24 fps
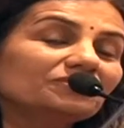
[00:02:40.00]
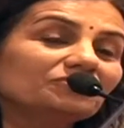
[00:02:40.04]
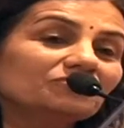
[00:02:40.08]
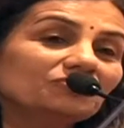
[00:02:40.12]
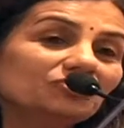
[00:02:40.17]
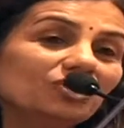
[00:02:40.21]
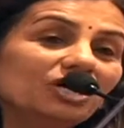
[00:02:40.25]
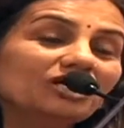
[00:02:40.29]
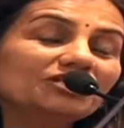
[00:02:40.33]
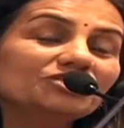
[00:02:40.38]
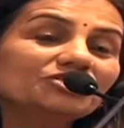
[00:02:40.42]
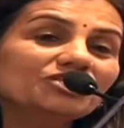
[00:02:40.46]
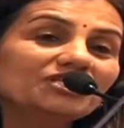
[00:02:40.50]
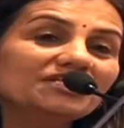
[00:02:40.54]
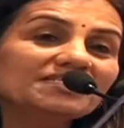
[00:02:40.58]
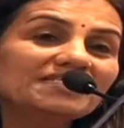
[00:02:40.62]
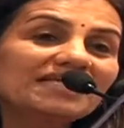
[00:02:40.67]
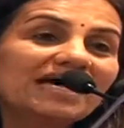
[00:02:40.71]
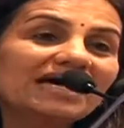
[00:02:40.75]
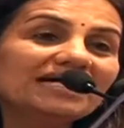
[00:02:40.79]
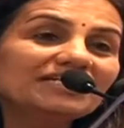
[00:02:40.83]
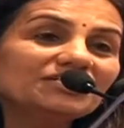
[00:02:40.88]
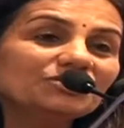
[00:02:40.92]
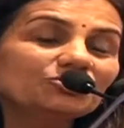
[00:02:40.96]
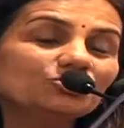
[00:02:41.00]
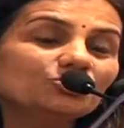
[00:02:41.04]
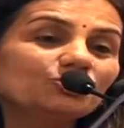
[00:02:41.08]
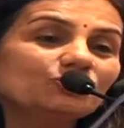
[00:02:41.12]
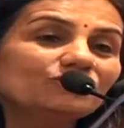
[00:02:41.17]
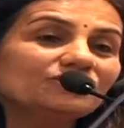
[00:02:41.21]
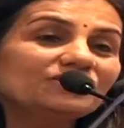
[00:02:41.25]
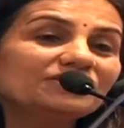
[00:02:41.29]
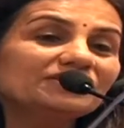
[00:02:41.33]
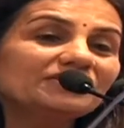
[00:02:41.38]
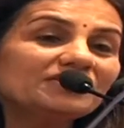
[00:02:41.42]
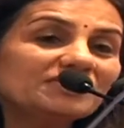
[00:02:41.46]
Not just that,
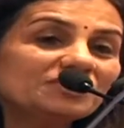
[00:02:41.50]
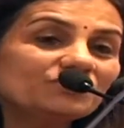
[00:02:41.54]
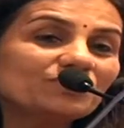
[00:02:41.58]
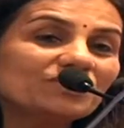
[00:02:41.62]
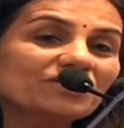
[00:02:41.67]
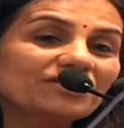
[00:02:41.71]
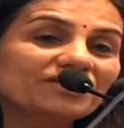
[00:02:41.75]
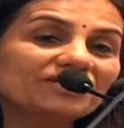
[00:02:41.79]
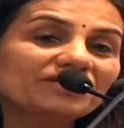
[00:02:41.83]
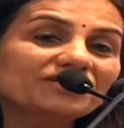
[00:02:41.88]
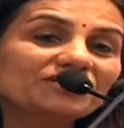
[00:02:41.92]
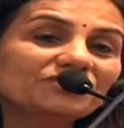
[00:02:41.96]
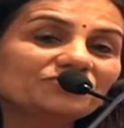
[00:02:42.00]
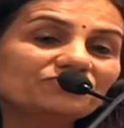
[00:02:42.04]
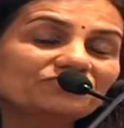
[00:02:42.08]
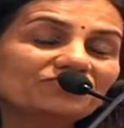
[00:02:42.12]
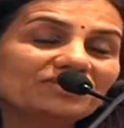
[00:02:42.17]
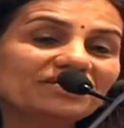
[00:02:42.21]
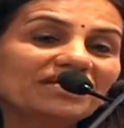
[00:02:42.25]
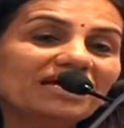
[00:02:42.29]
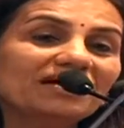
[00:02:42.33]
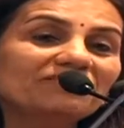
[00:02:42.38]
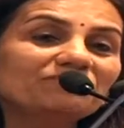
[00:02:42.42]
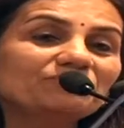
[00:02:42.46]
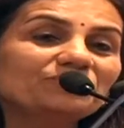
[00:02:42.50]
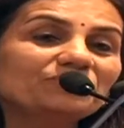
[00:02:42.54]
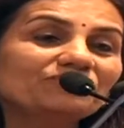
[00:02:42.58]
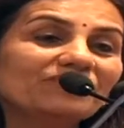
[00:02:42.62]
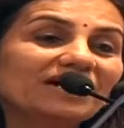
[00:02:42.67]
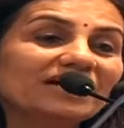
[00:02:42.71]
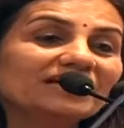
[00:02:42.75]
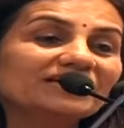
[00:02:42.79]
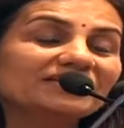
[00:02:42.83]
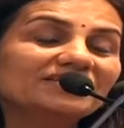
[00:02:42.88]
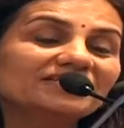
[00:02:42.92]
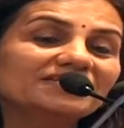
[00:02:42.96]
over this period, we have
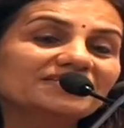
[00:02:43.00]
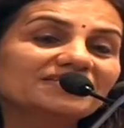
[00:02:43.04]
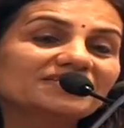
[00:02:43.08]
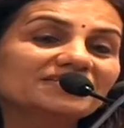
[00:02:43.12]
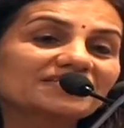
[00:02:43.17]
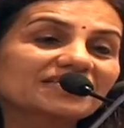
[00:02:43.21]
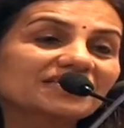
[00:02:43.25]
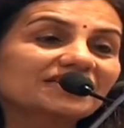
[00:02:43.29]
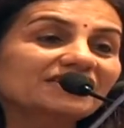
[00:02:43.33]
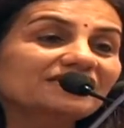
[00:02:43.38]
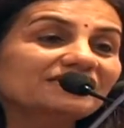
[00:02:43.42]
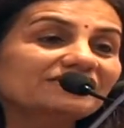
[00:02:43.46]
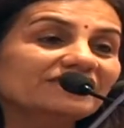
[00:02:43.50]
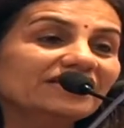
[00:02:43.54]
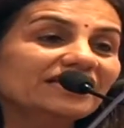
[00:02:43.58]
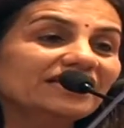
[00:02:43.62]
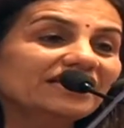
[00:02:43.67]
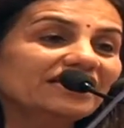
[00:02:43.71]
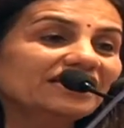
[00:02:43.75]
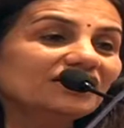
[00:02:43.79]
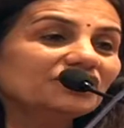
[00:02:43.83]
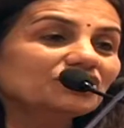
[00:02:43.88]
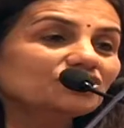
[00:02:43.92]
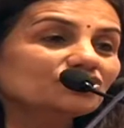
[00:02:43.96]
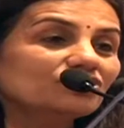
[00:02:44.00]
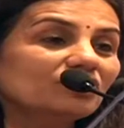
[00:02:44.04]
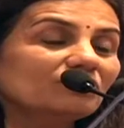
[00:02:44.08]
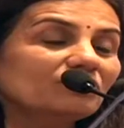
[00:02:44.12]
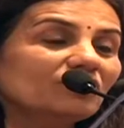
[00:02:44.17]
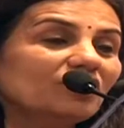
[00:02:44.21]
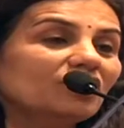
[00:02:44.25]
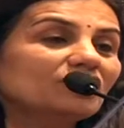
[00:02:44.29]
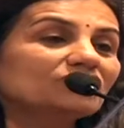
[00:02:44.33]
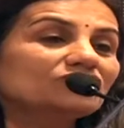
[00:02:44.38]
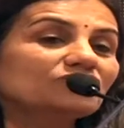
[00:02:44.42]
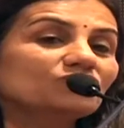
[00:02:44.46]
provided skill training to
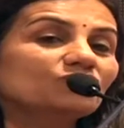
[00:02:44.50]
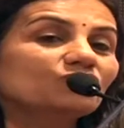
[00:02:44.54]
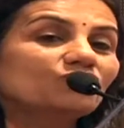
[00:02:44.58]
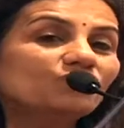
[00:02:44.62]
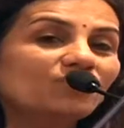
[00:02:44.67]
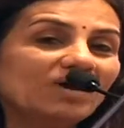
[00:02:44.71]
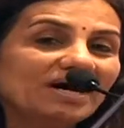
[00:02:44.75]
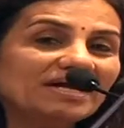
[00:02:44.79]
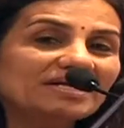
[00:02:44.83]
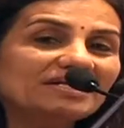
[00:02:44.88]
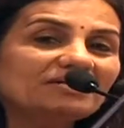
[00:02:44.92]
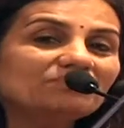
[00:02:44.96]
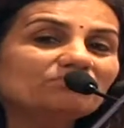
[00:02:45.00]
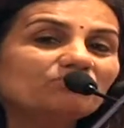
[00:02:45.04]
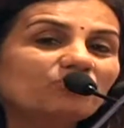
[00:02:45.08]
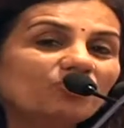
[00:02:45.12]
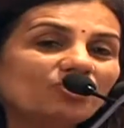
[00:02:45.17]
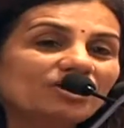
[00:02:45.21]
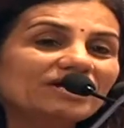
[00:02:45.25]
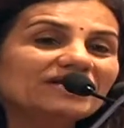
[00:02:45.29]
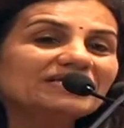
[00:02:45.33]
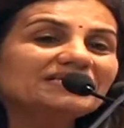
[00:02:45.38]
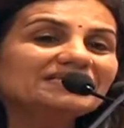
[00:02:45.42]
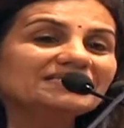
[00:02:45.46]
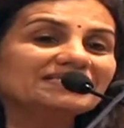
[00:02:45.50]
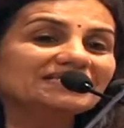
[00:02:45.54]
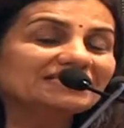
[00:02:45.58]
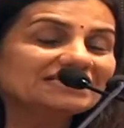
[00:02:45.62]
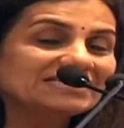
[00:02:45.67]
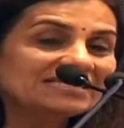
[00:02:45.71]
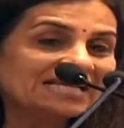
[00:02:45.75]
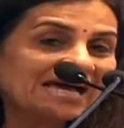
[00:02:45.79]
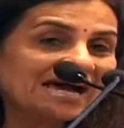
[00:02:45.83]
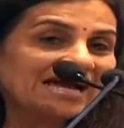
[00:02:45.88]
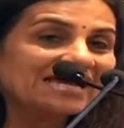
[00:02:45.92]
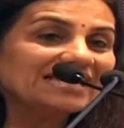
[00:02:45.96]
about
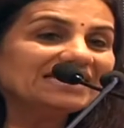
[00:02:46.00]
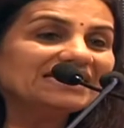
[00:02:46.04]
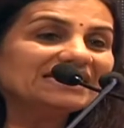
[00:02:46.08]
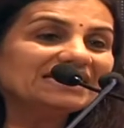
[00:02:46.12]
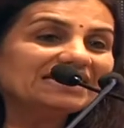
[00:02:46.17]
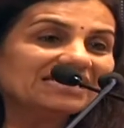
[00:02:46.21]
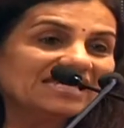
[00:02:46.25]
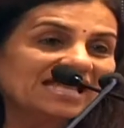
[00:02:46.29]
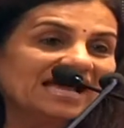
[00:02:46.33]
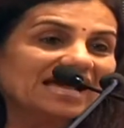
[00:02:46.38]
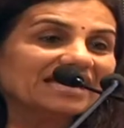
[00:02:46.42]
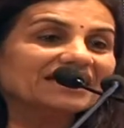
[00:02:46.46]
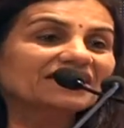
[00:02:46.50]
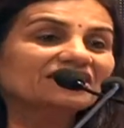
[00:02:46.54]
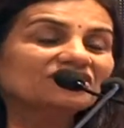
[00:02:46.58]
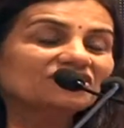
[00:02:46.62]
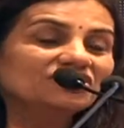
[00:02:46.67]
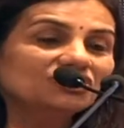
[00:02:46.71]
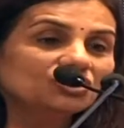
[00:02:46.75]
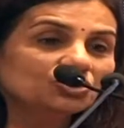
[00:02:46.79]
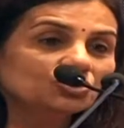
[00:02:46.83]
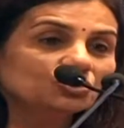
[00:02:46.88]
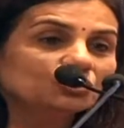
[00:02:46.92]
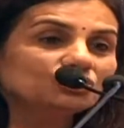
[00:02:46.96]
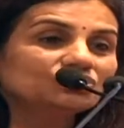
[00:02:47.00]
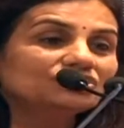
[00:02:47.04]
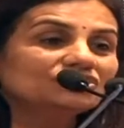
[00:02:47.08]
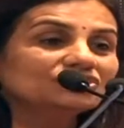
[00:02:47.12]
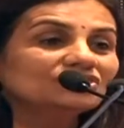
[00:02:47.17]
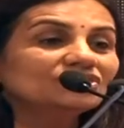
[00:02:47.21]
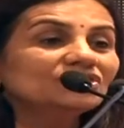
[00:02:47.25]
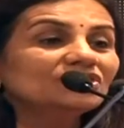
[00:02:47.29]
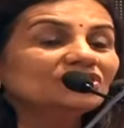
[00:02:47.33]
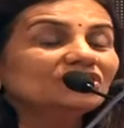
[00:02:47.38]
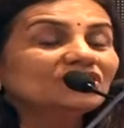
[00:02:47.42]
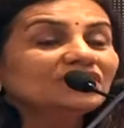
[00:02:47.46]
1.9 lakh youth.